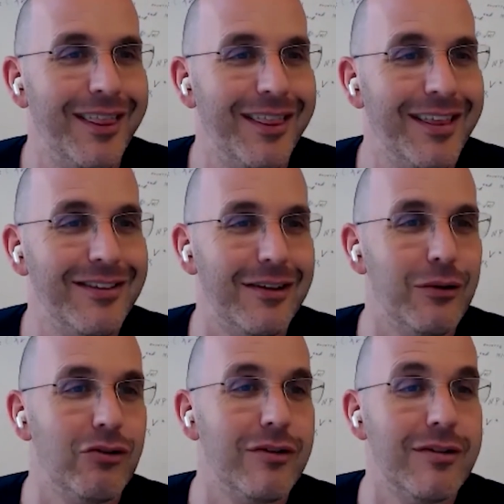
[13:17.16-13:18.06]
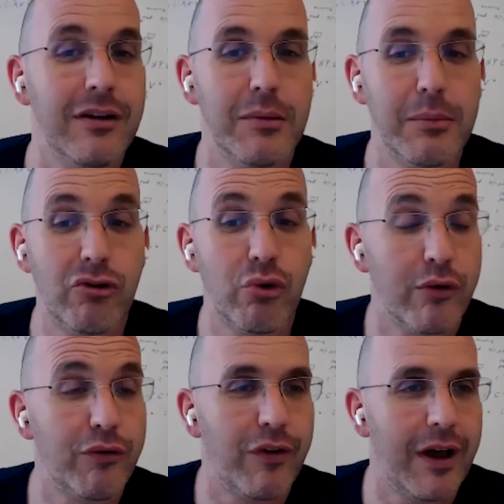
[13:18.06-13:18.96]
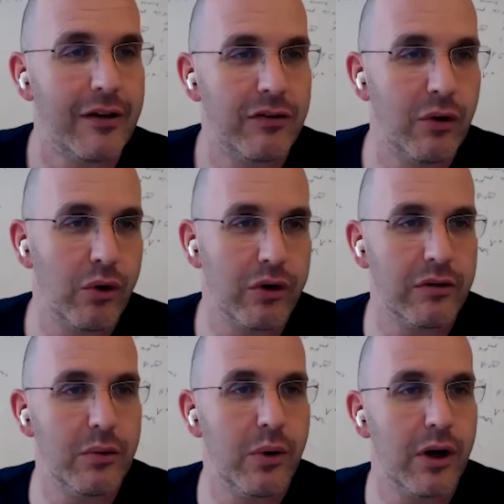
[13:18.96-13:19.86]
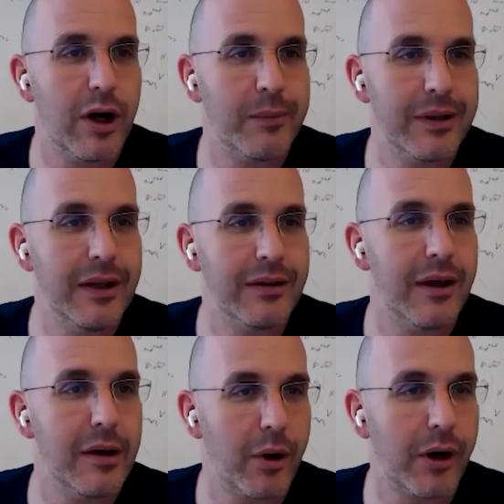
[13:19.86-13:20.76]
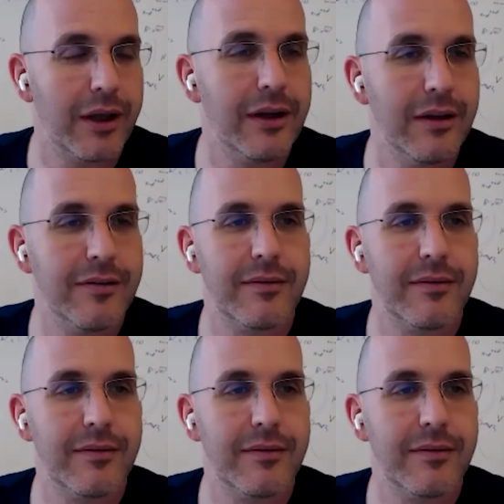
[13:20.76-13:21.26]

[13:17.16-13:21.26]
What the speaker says: these solutions need to mature fast in order to accommodate market needs.